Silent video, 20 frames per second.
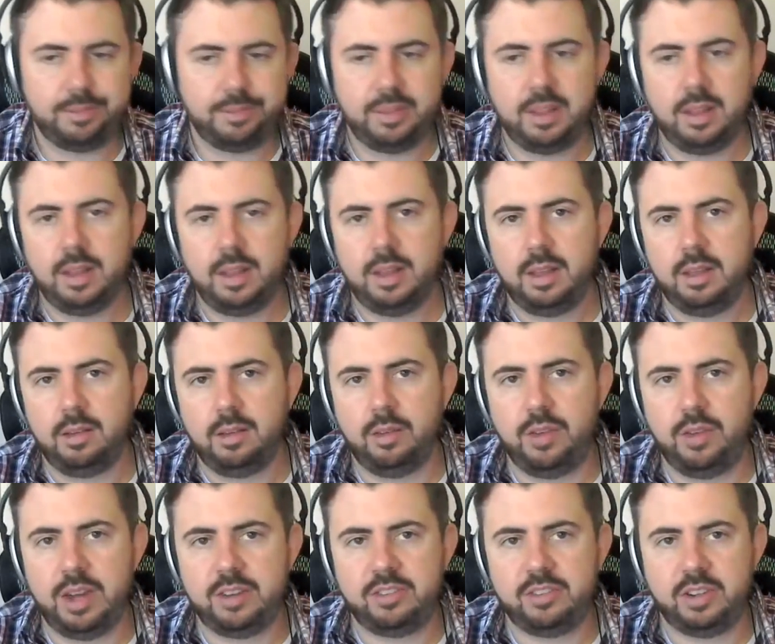you go.
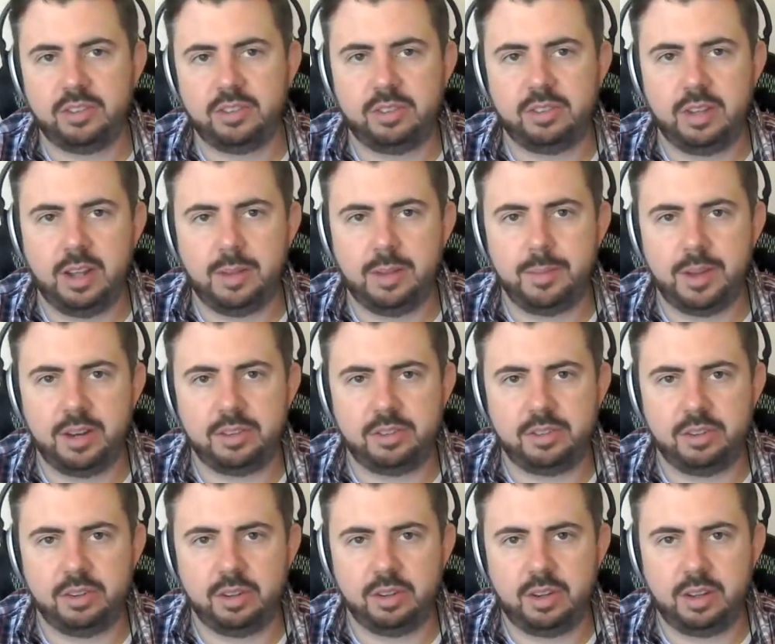If you had a chance to see
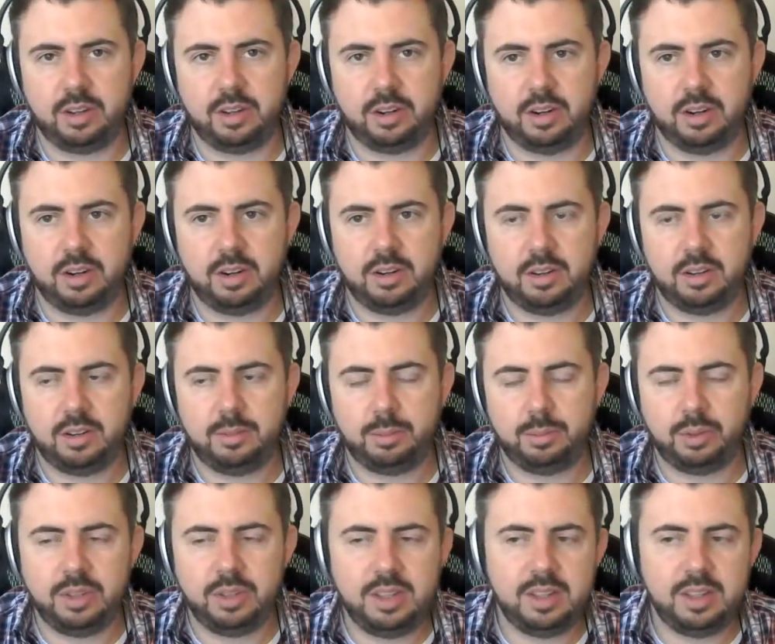I'm Not a Serial Killer,
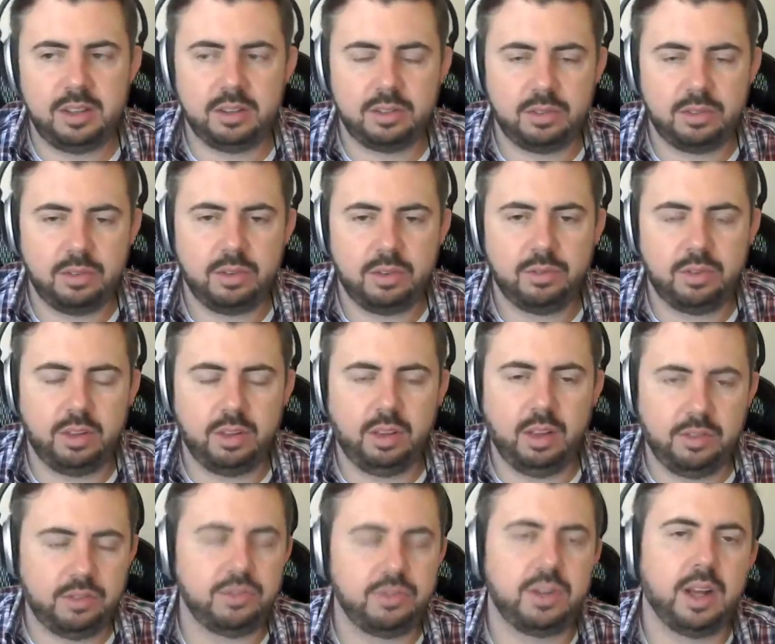please, for the
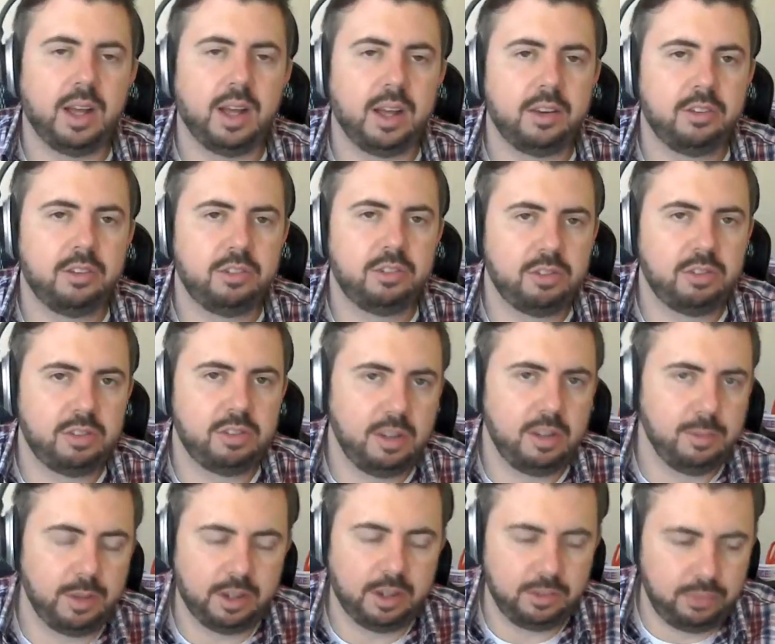love of God, shoot us an
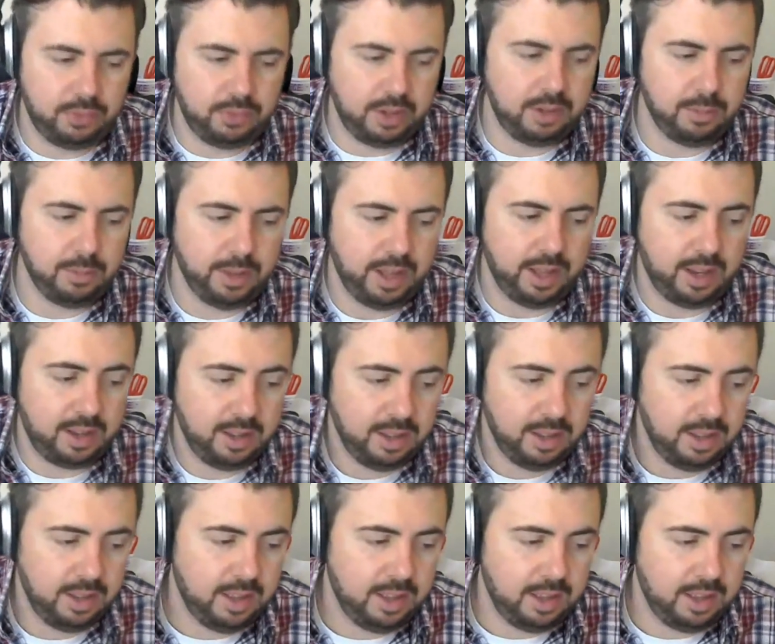email at
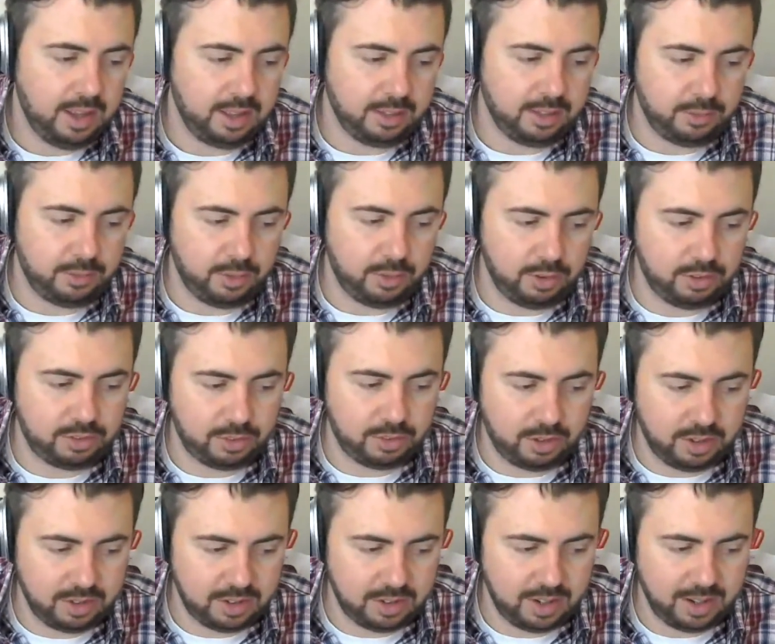
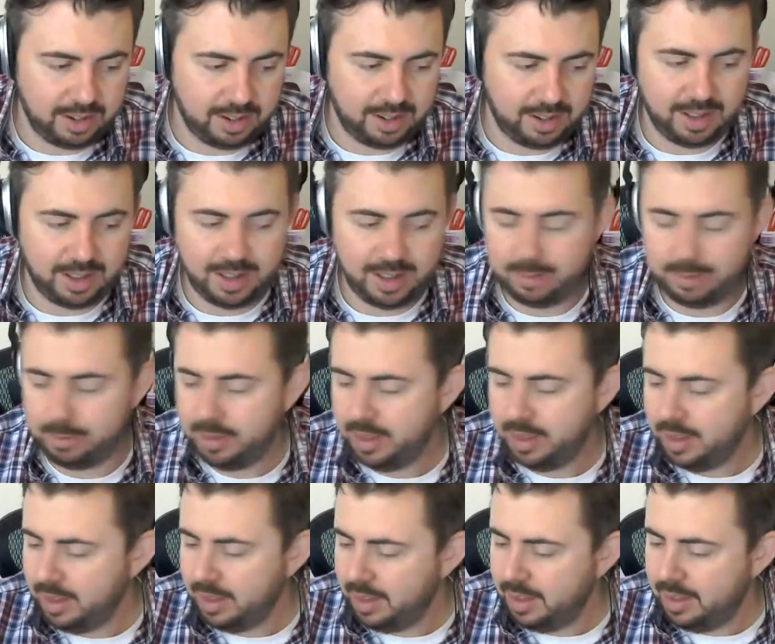feedback@thefirstrun.com.
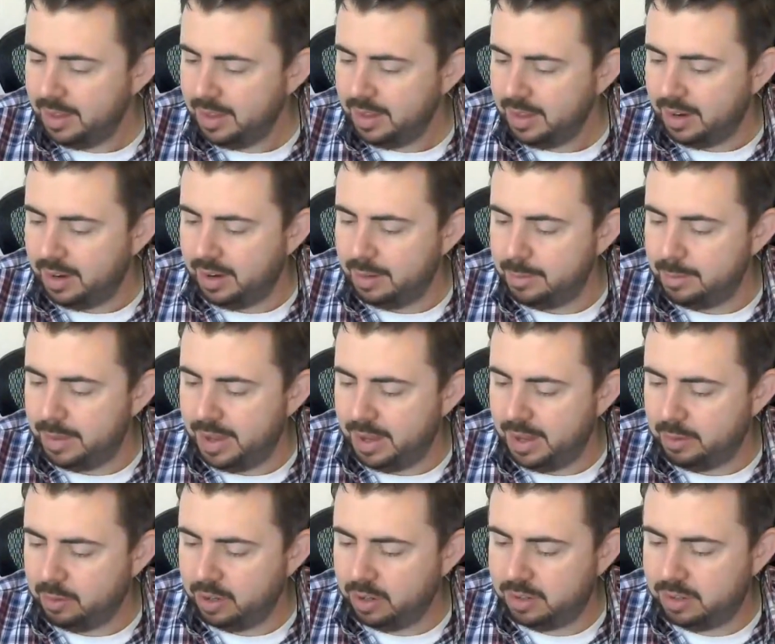All right, Matt,
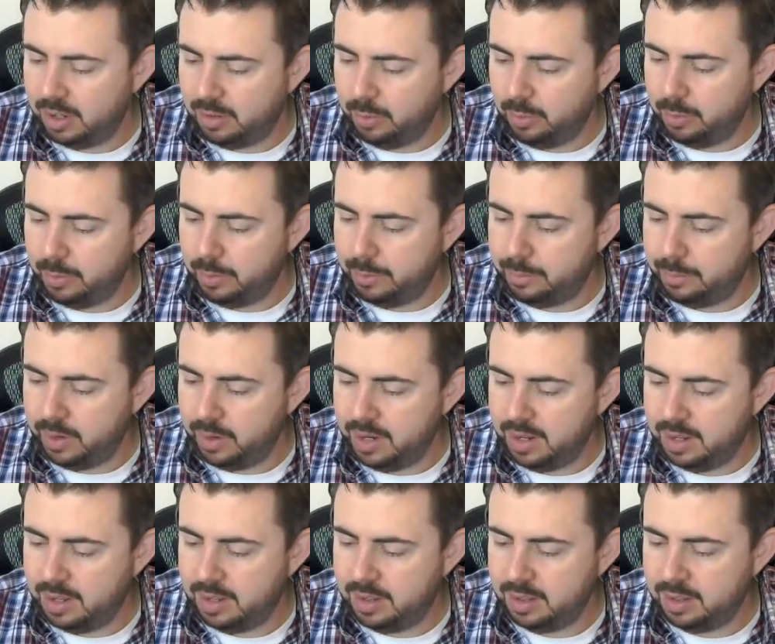we're going to take one more
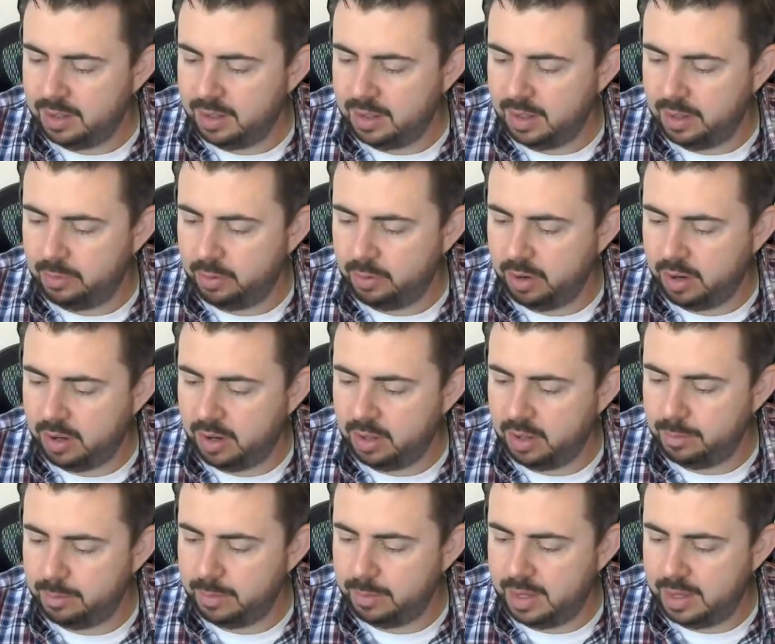break, and we're going to
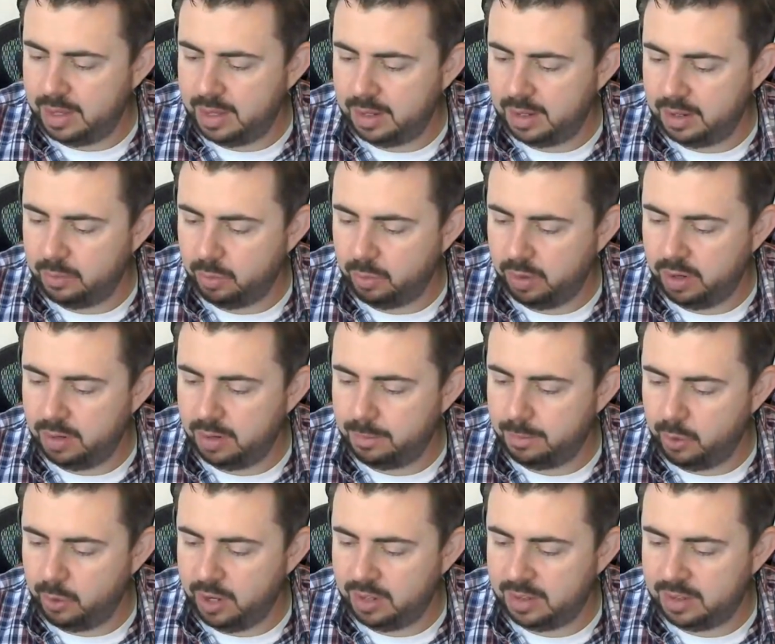come back, and we're going to
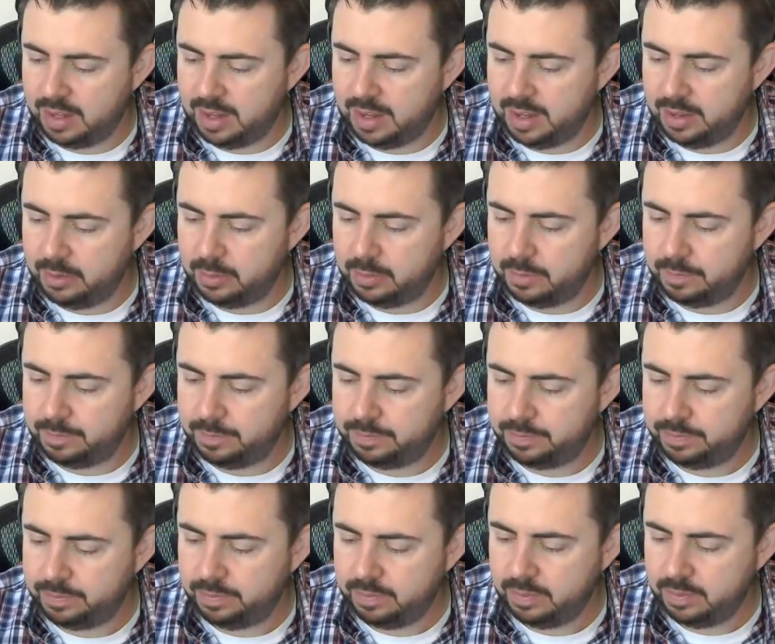break down
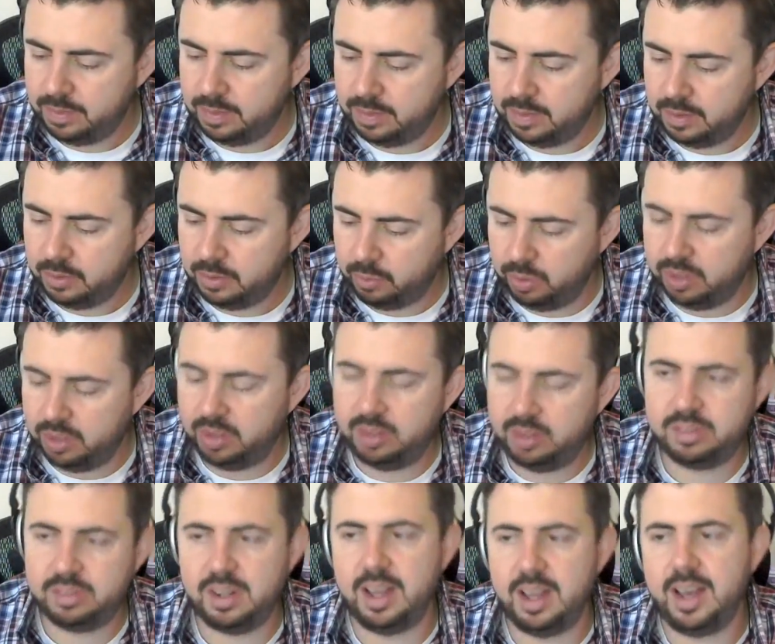Ridley
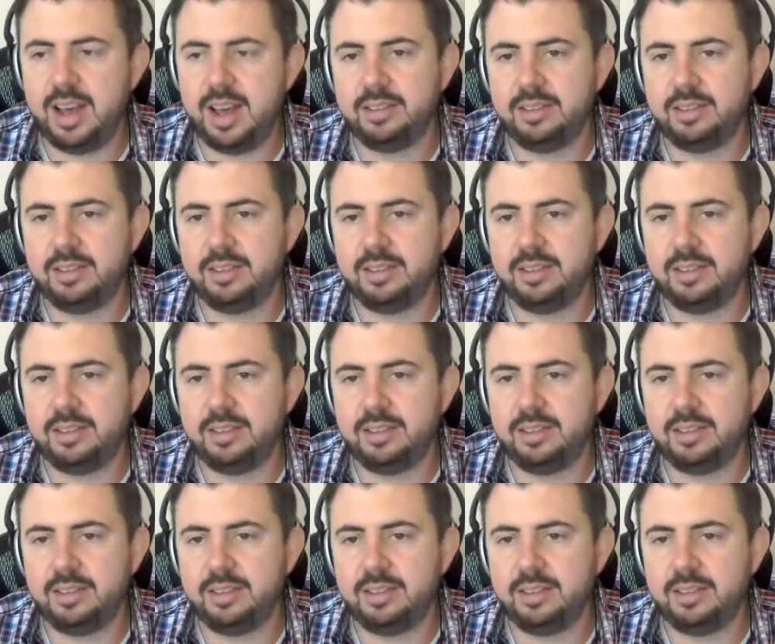Scott,